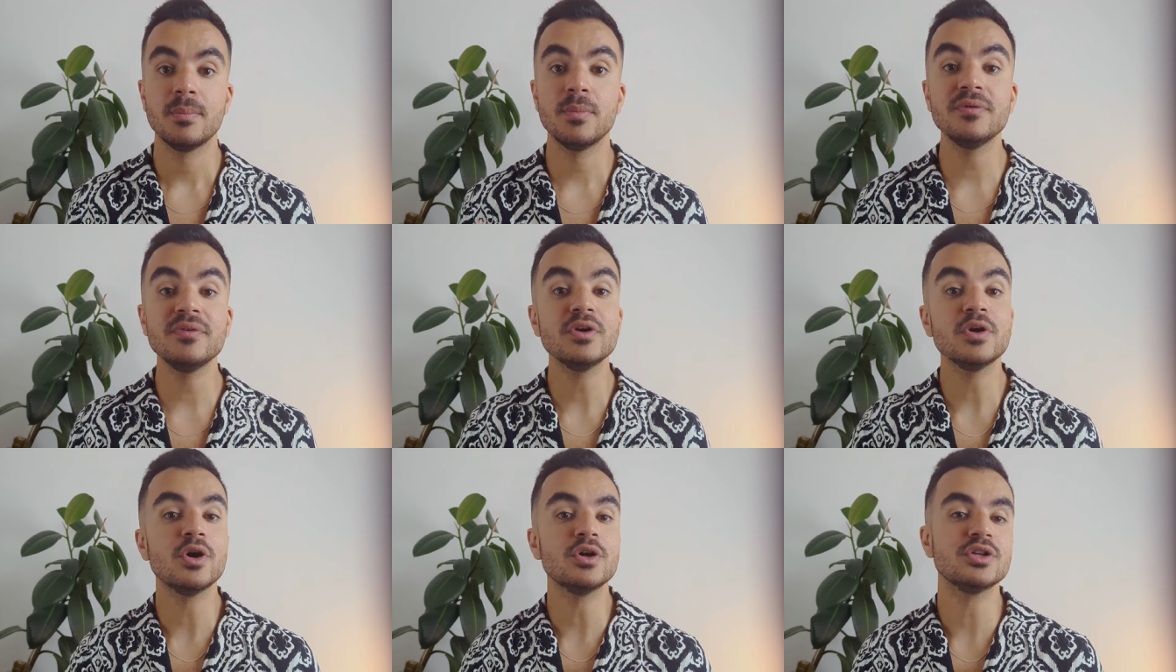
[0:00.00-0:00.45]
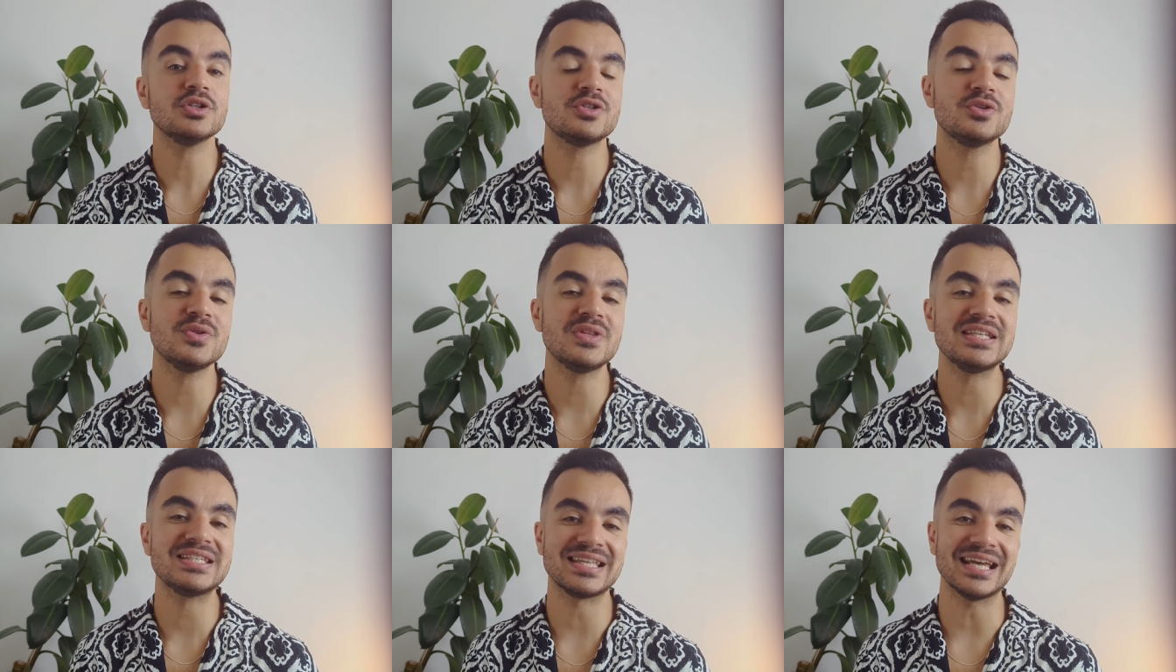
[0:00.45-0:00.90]
Moving on
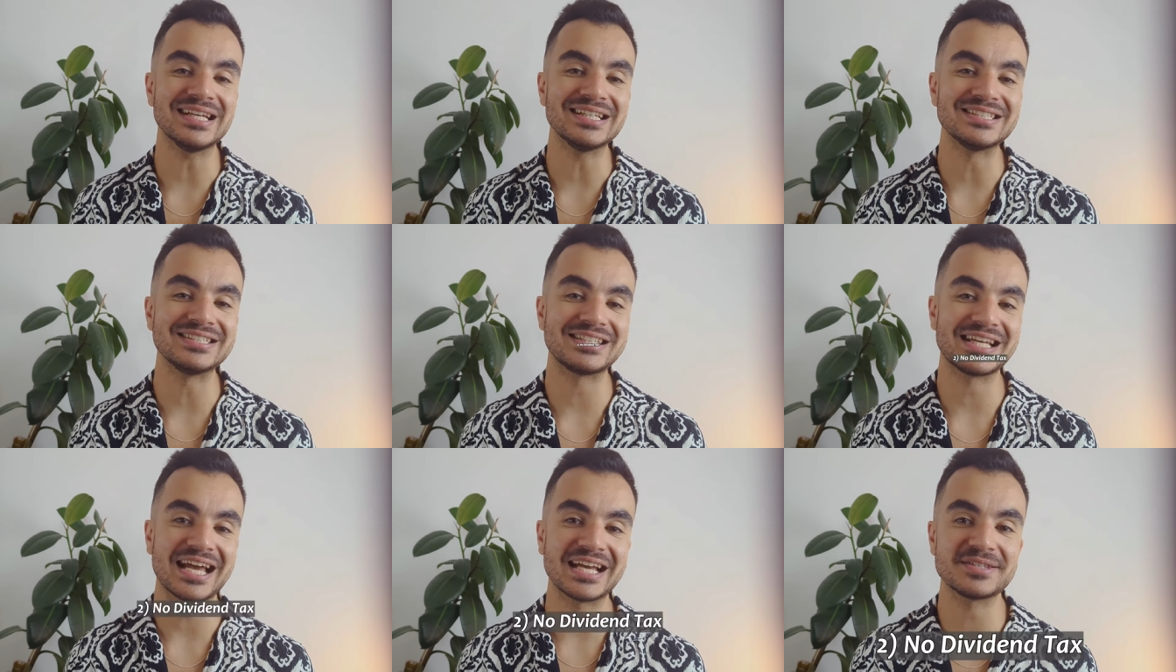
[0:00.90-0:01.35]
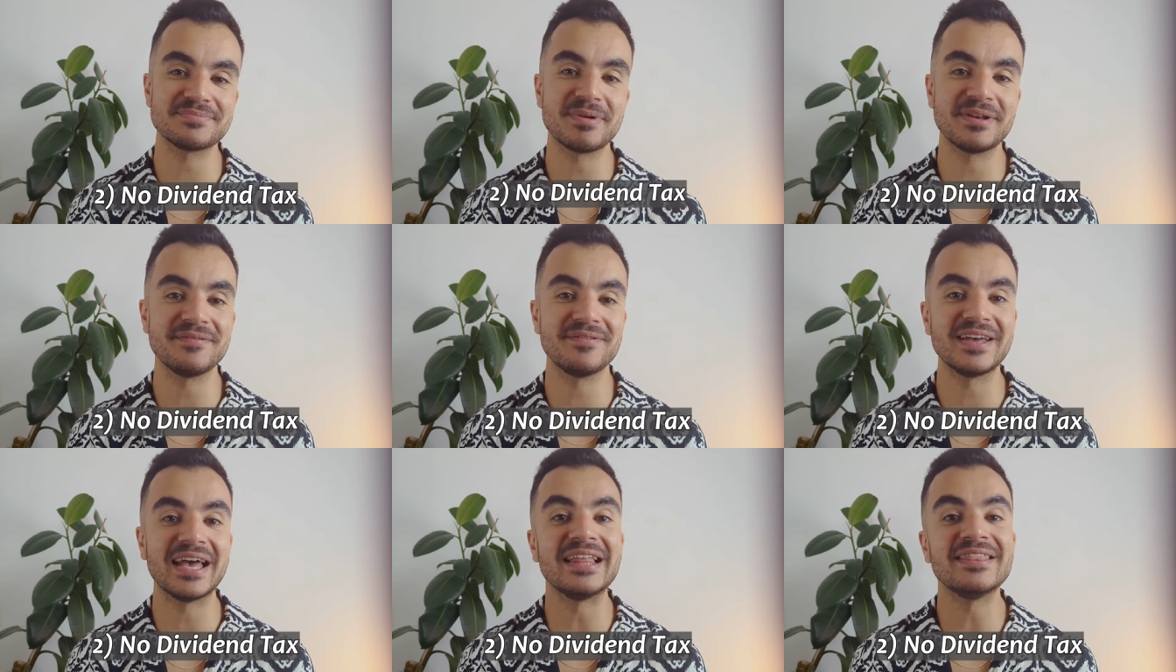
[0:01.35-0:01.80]
to the second tax
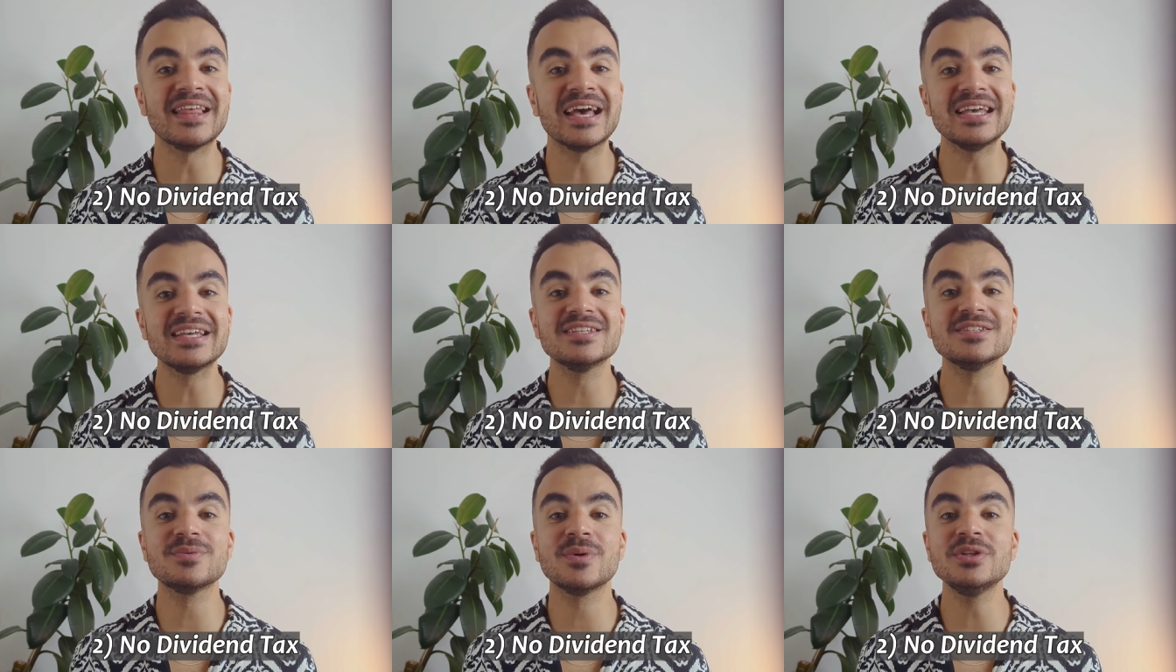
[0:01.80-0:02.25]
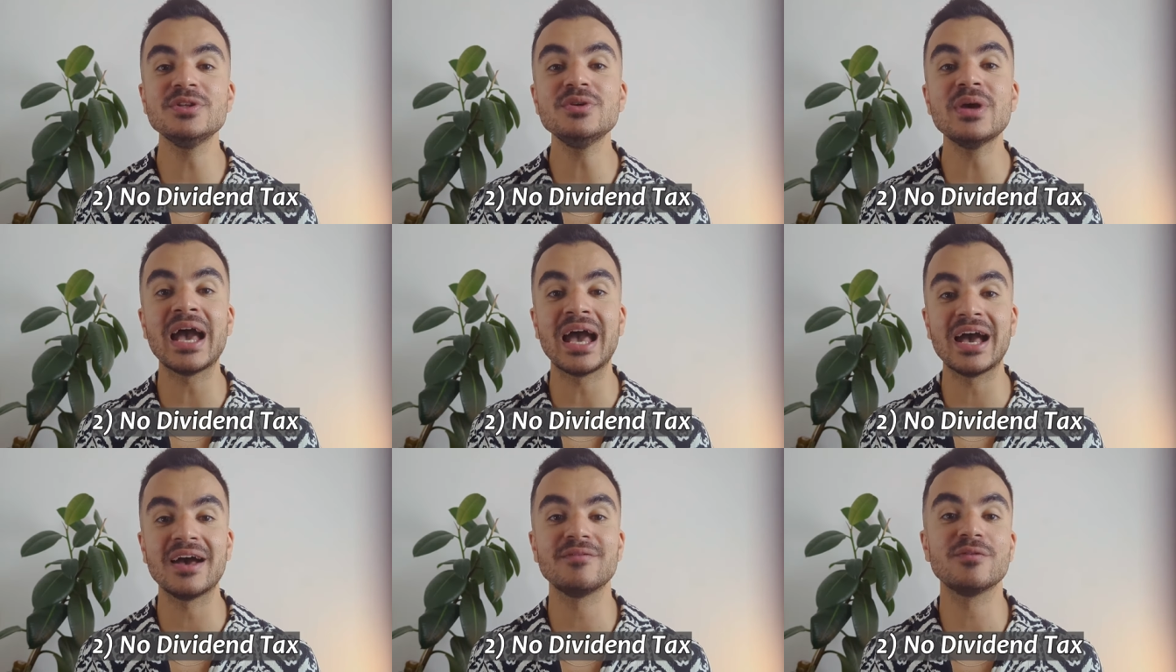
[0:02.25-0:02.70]
benefit, and that is when
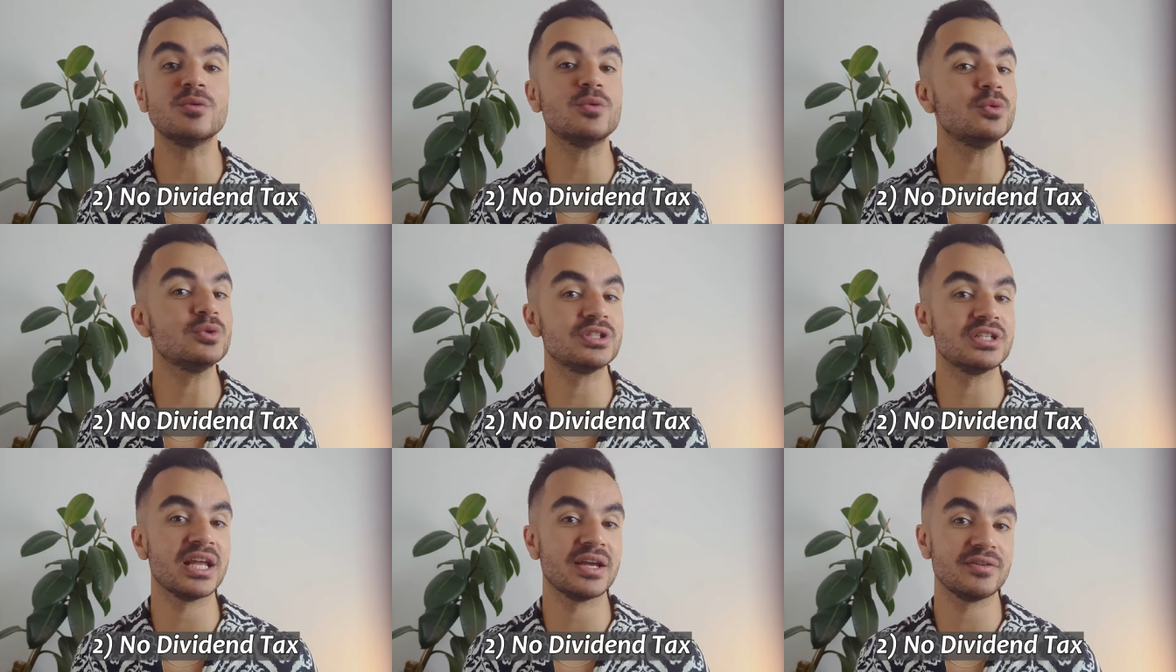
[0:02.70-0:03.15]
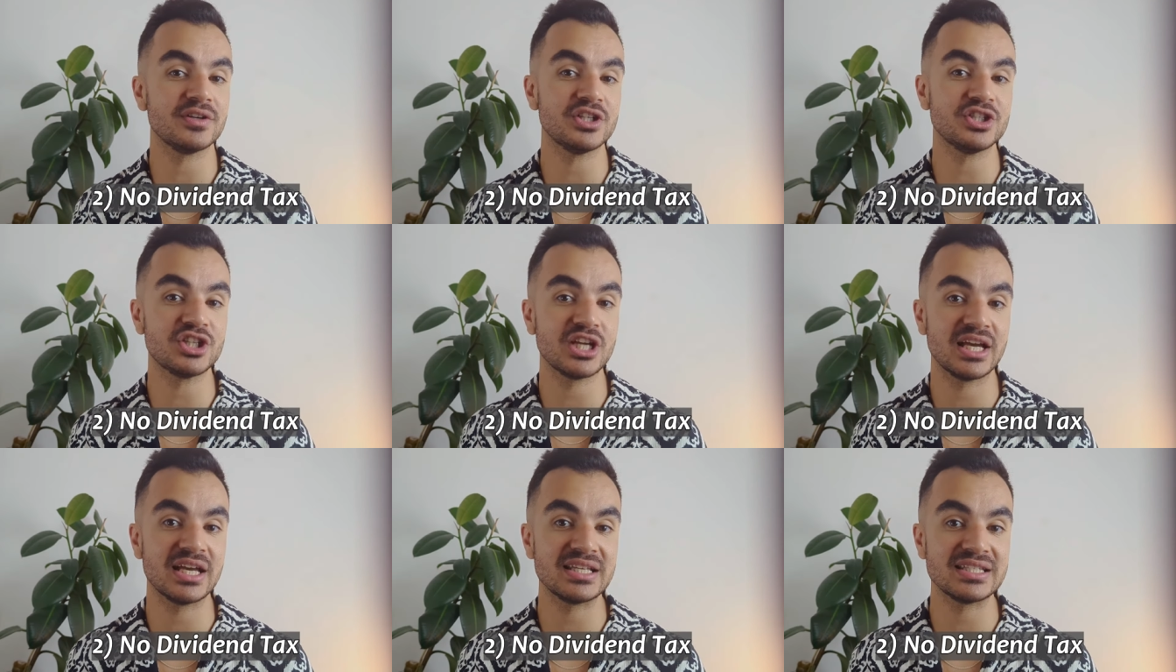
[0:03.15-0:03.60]
you have ordinary
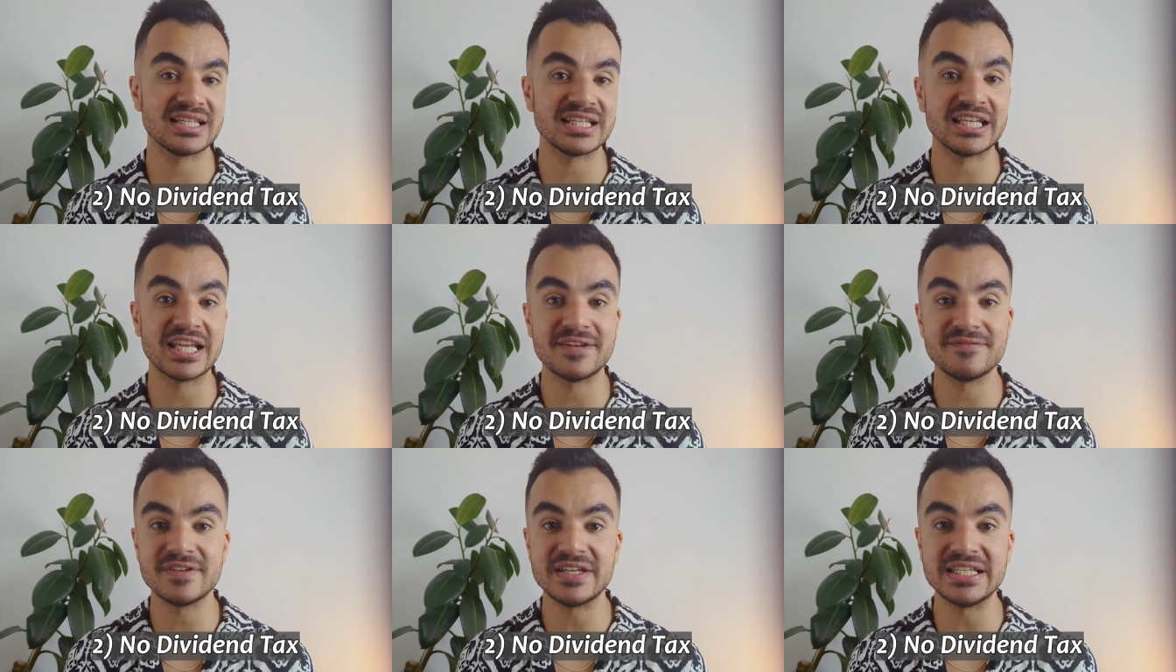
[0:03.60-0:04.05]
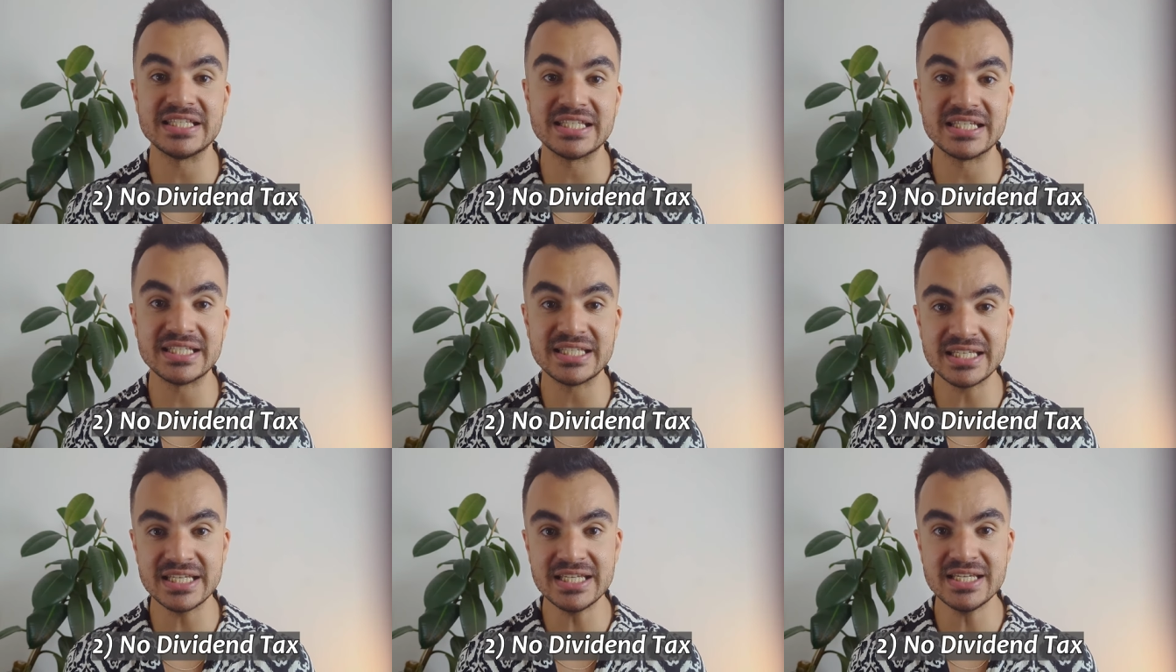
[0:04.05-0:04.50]
shares in a
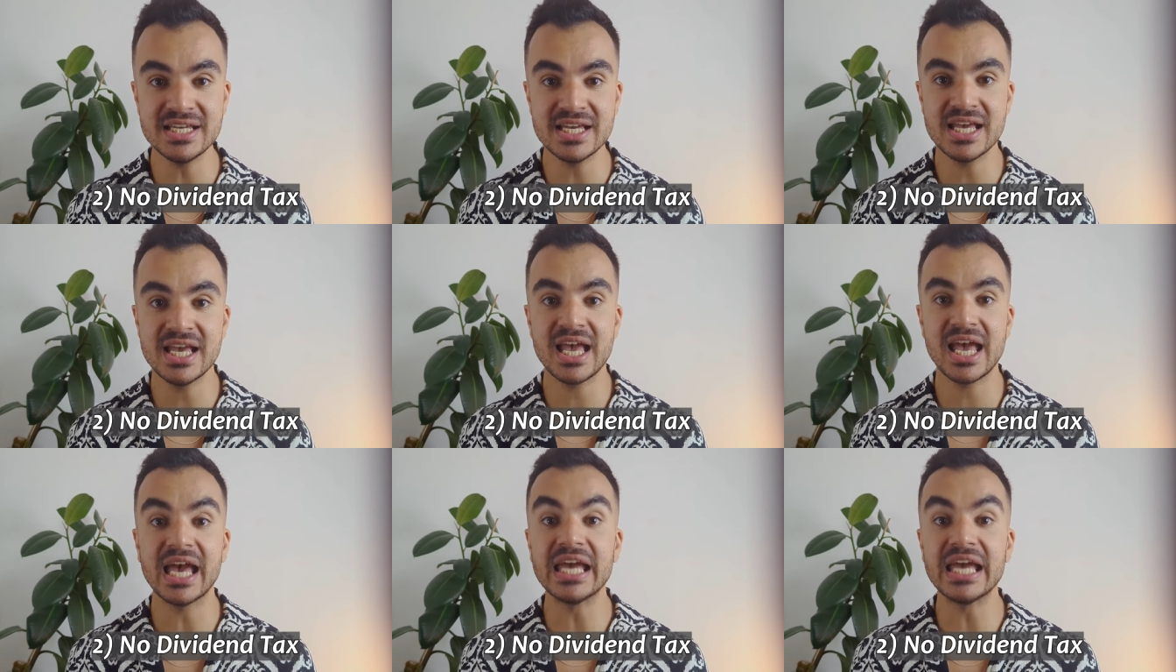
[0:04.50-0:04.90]
VCT,